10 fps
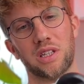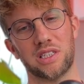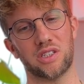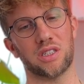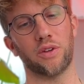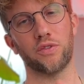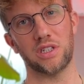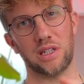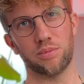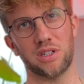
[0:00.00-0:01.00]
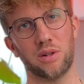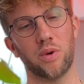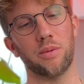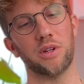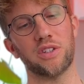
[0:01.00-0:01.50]
this is just a 3D printed
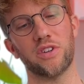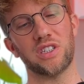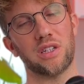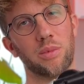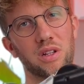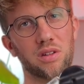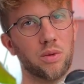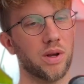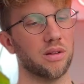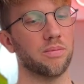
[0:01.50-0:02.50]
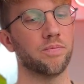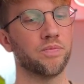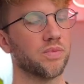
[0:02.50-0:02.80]
one, but it's very similar to the one